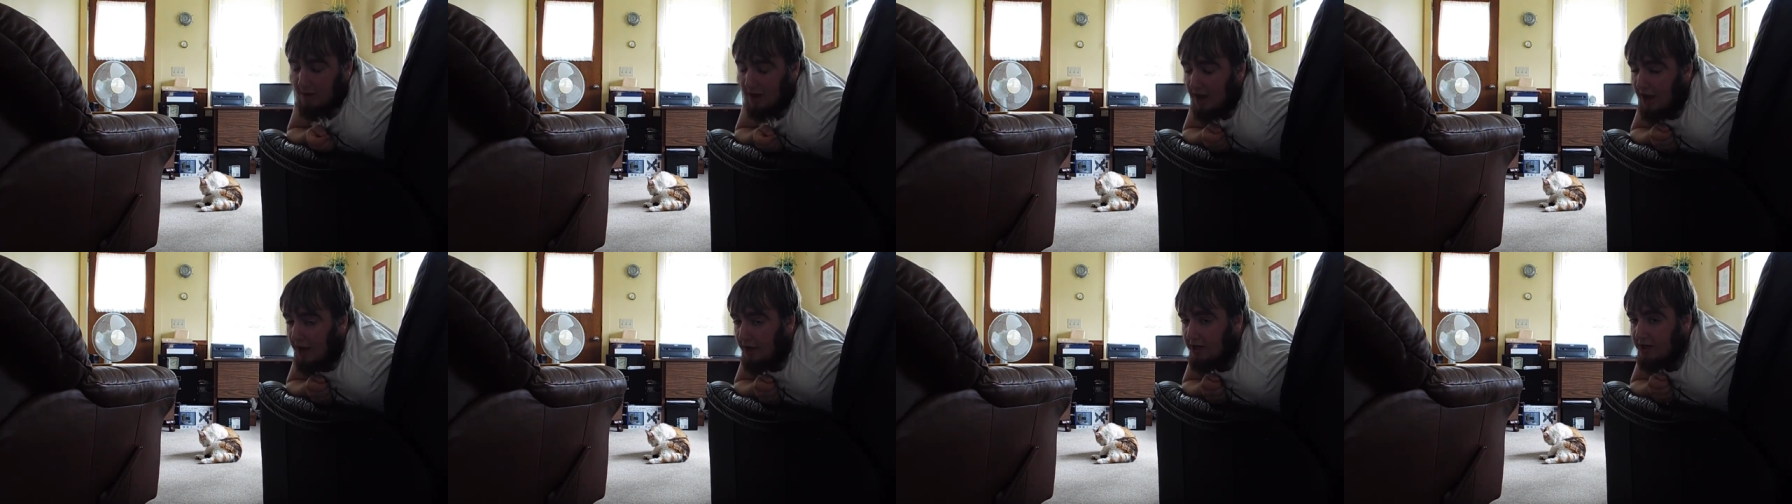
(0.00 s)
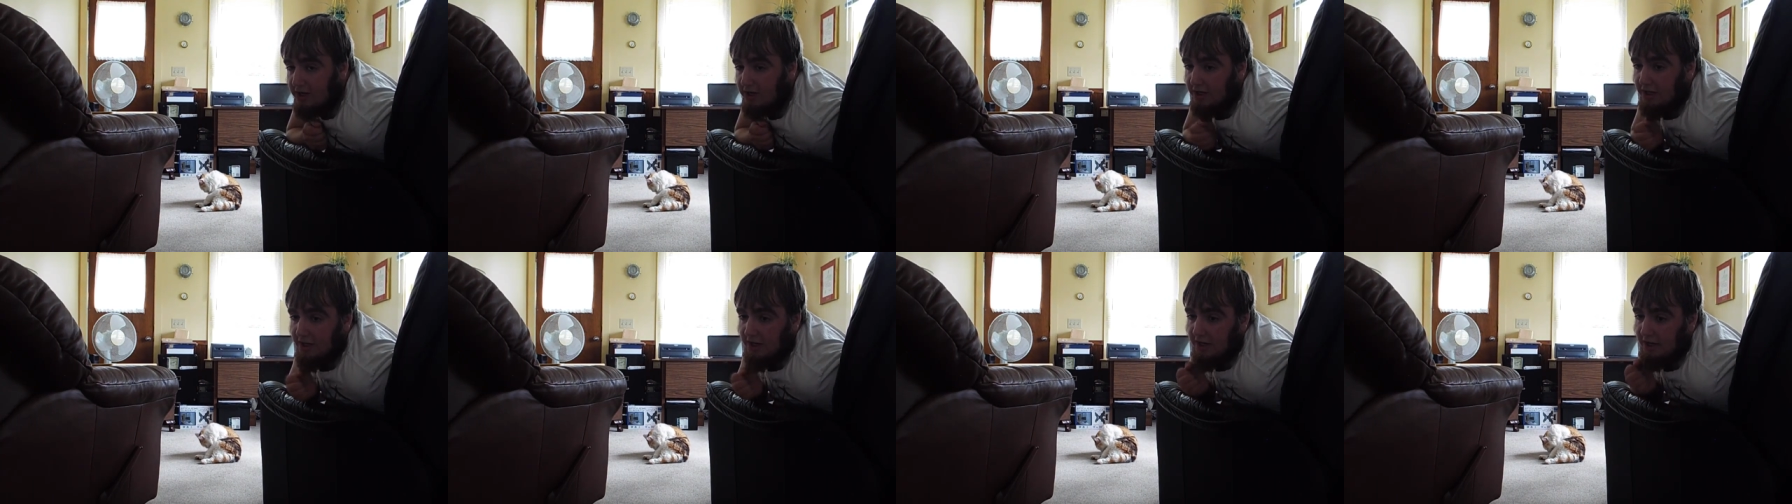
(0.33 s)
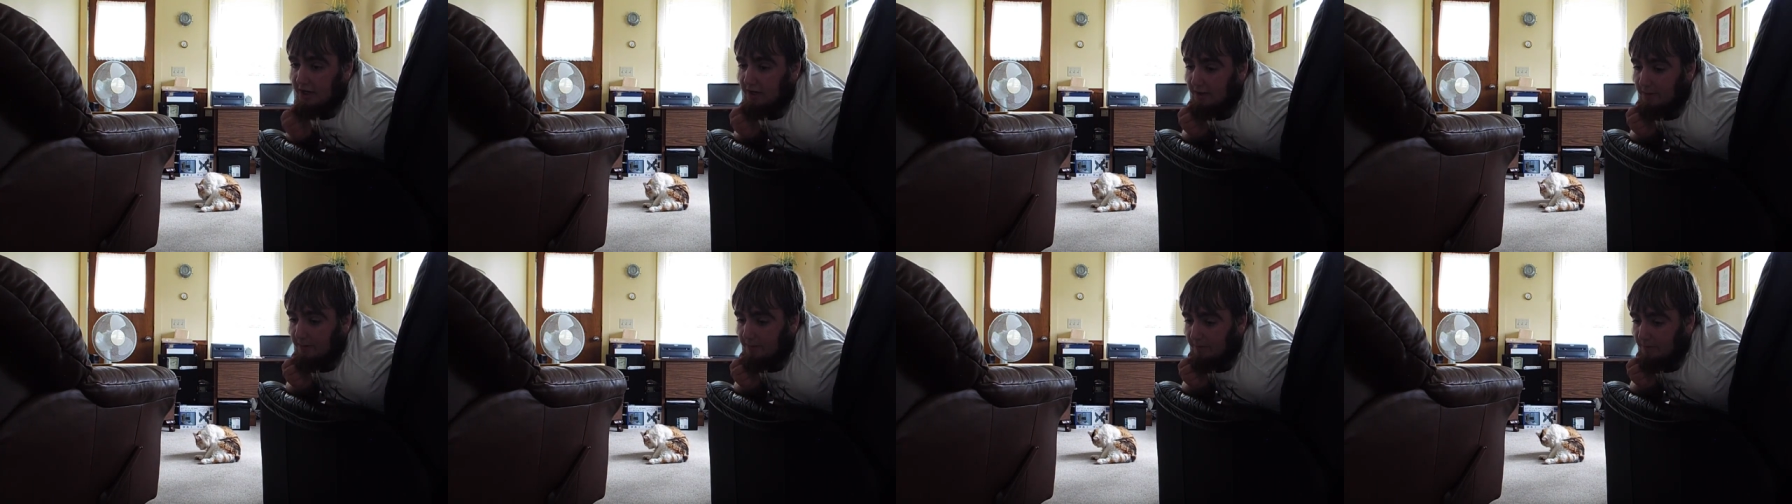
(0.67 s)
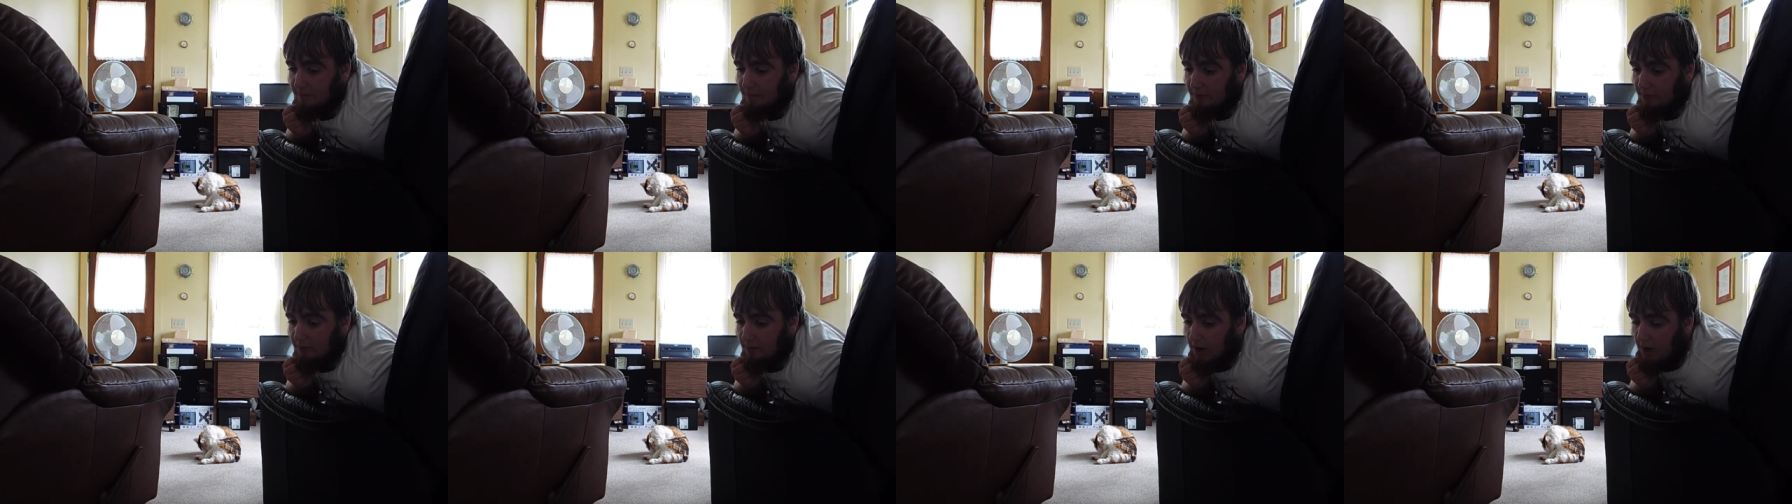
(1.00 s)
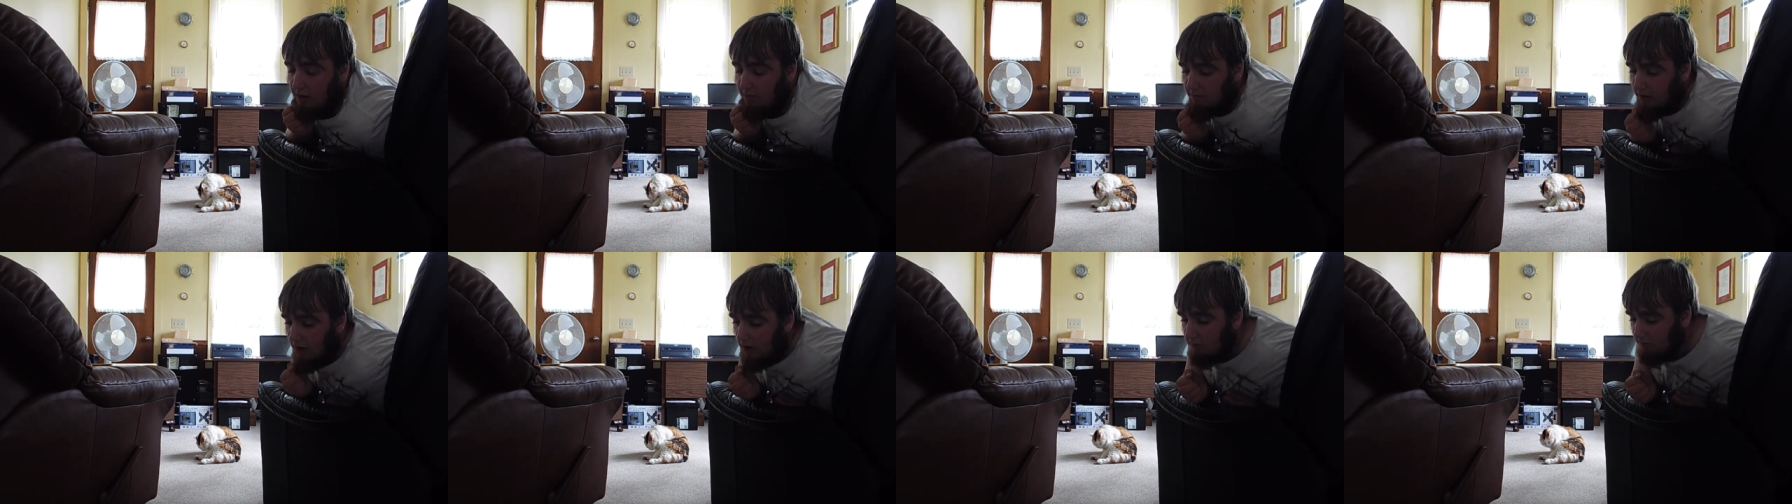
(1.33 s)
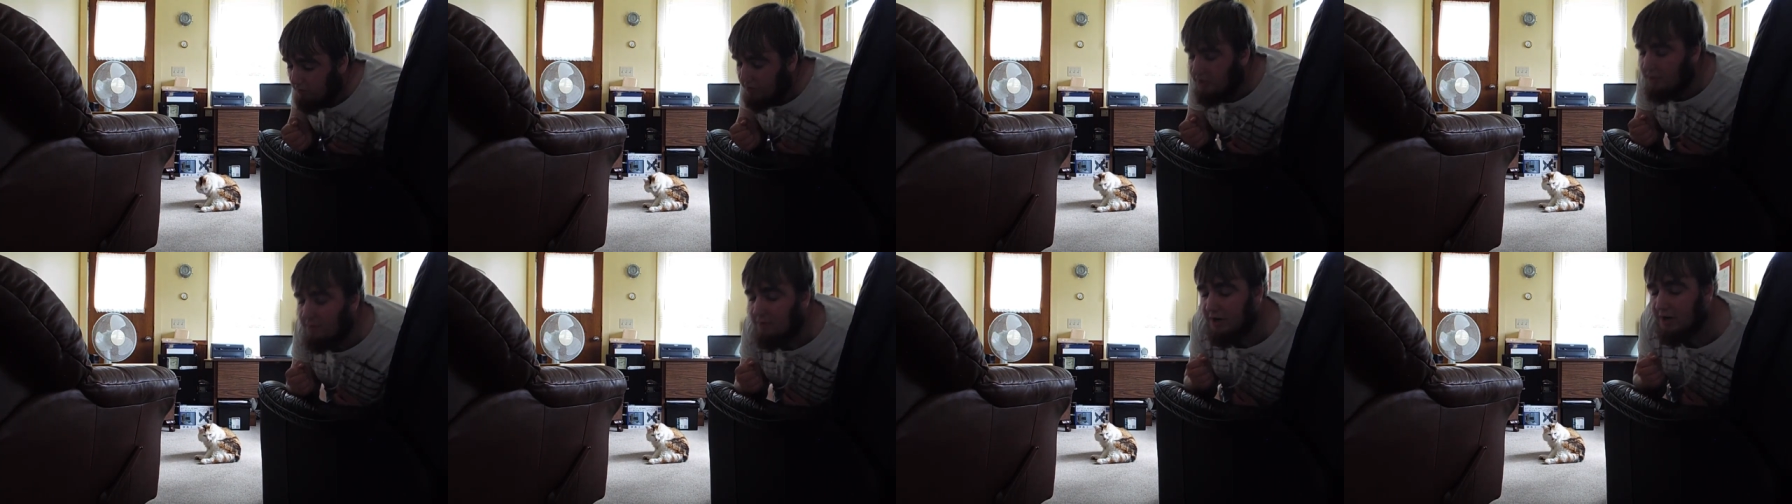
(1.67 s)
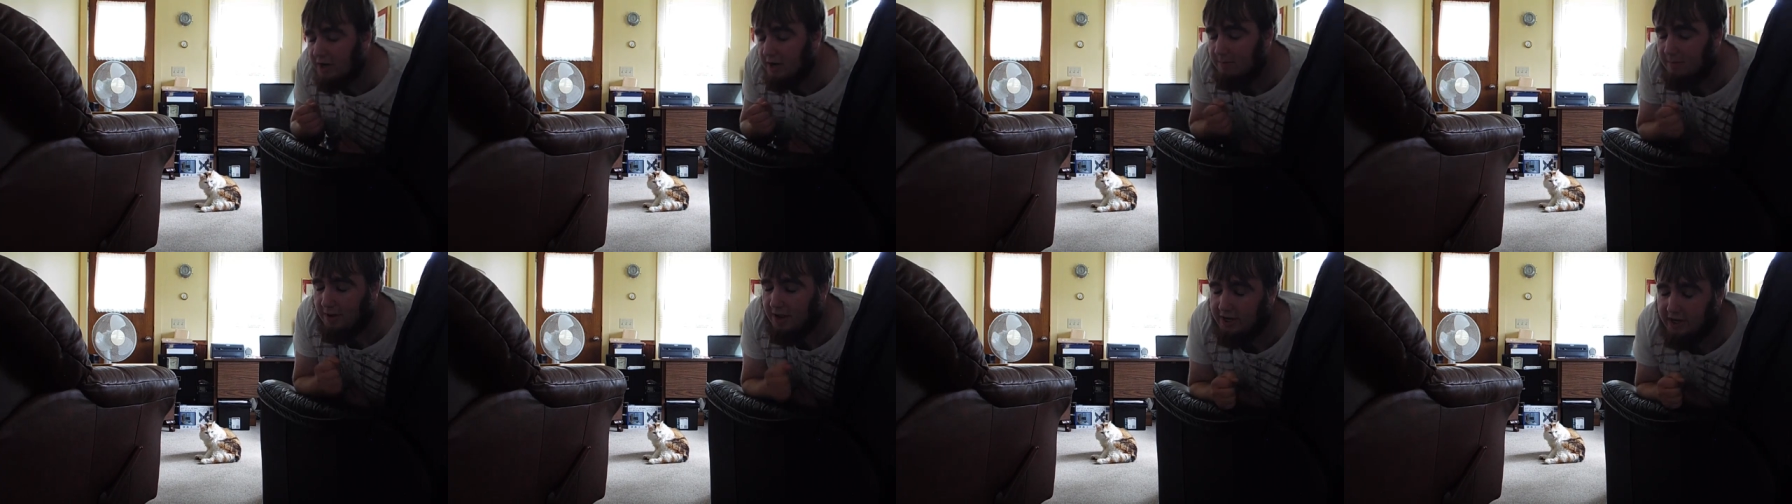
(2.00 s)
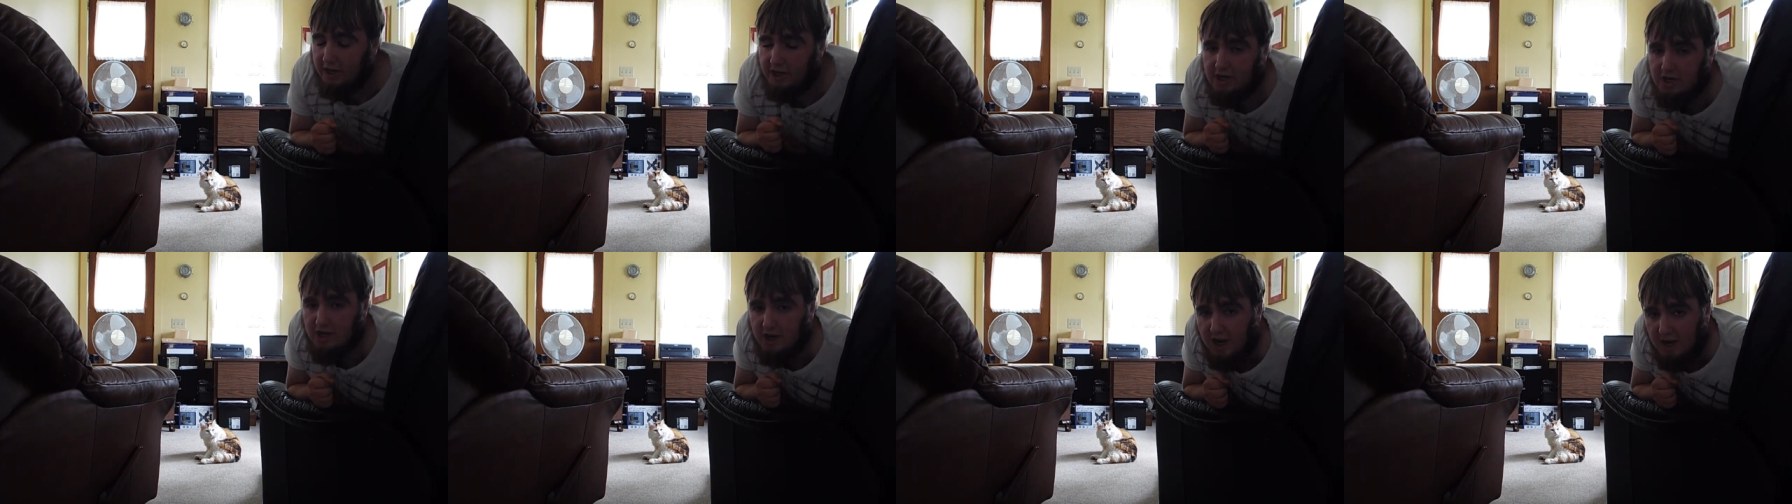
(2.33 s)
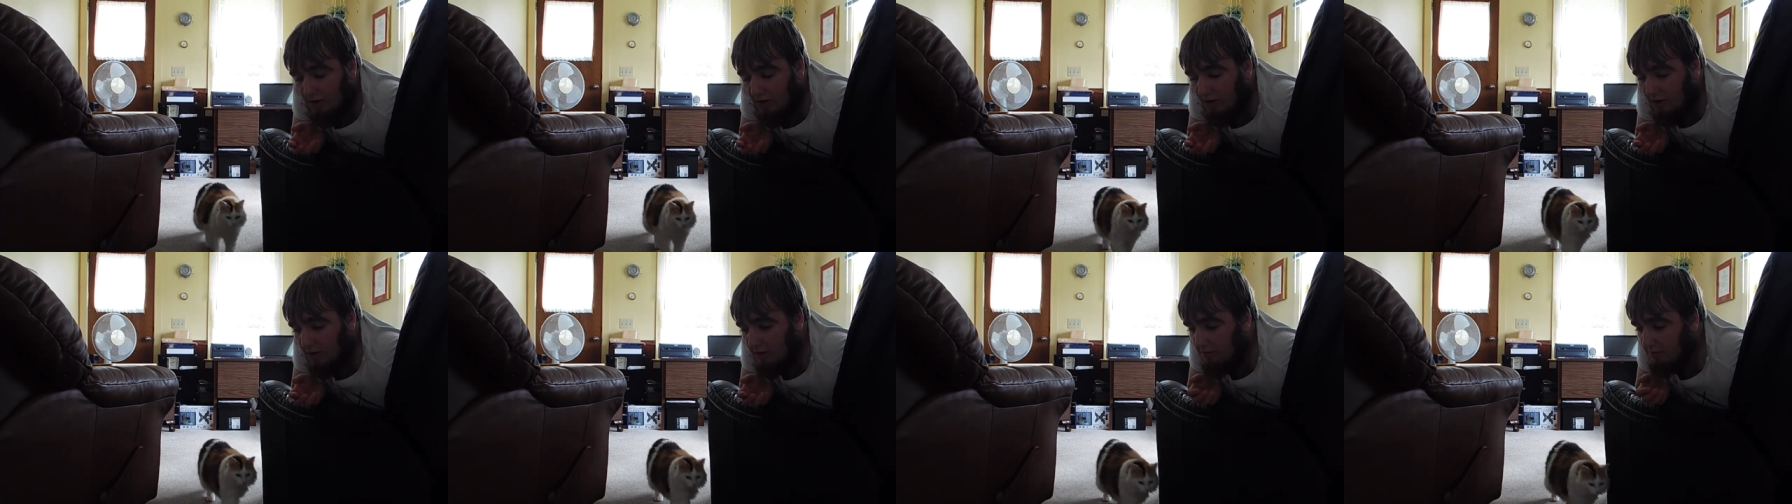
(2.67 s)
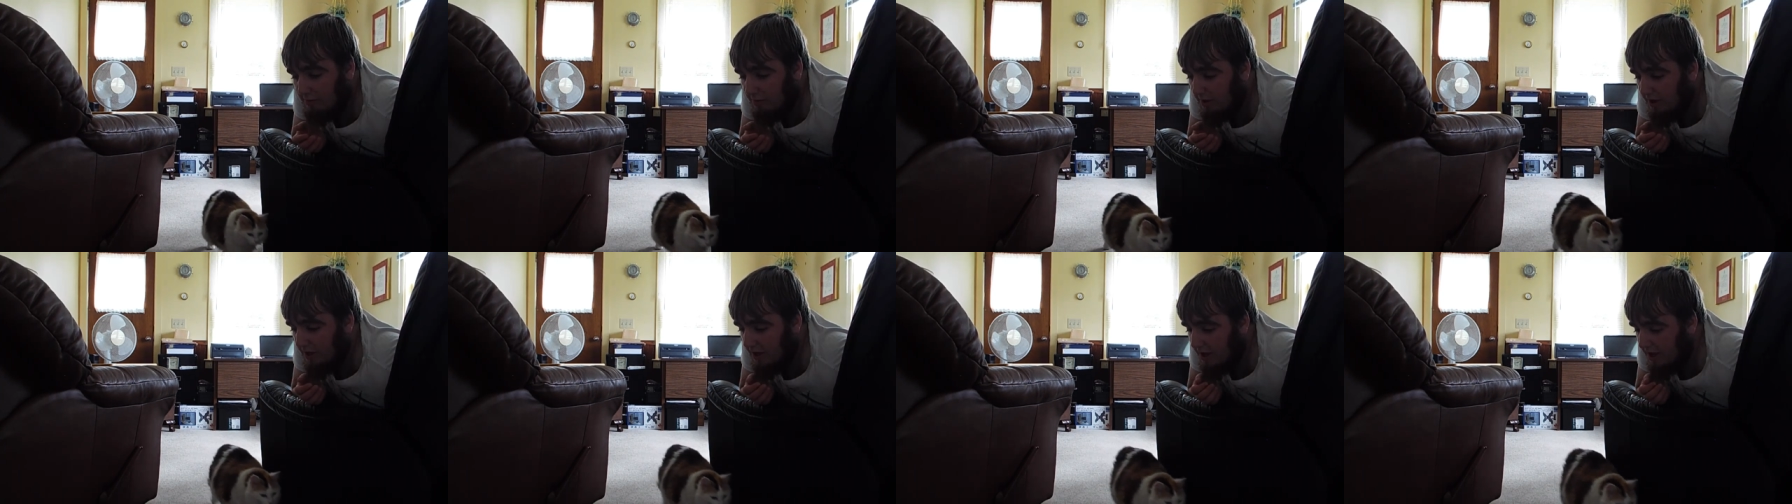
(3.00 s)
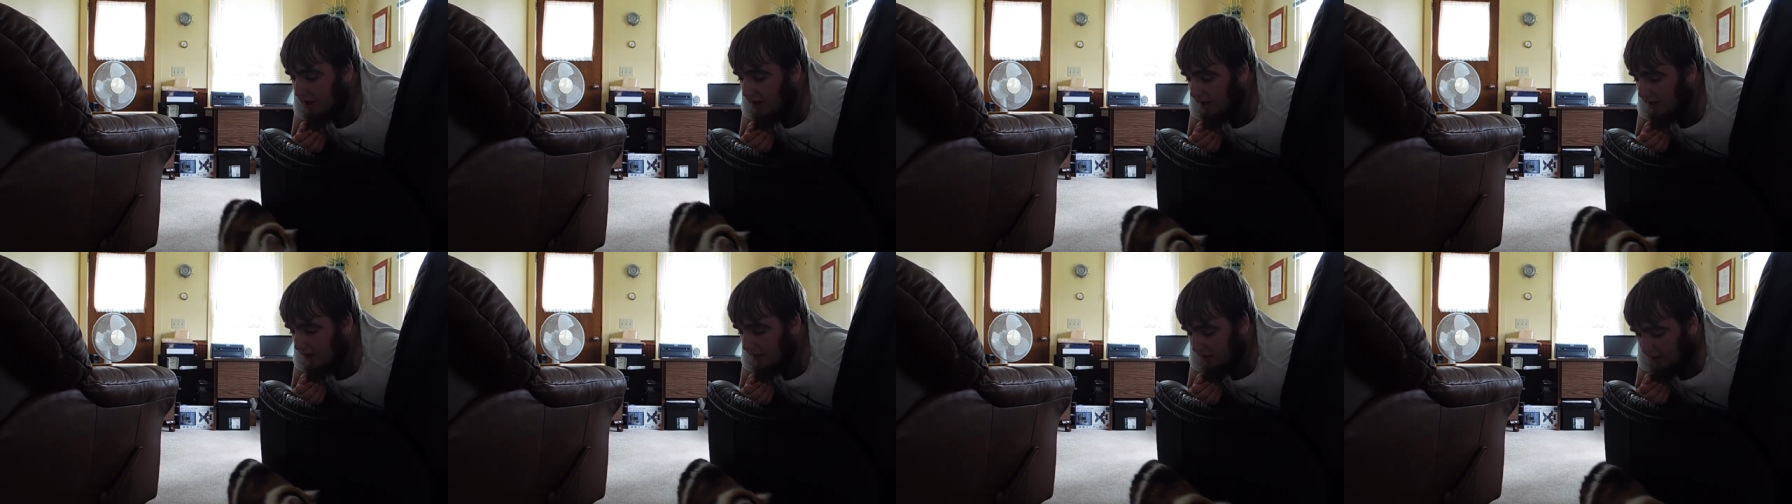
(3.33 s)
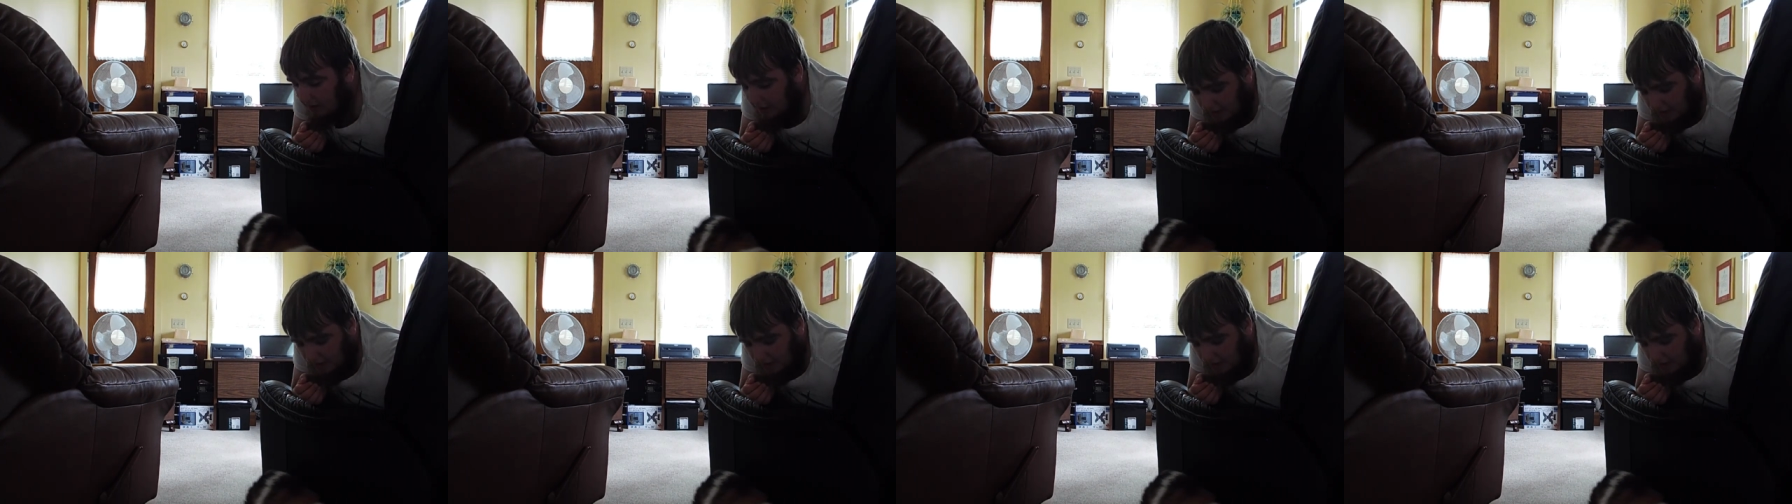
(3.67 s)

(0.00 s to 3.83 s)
actually, I, I really want to get back in shape. But, uh,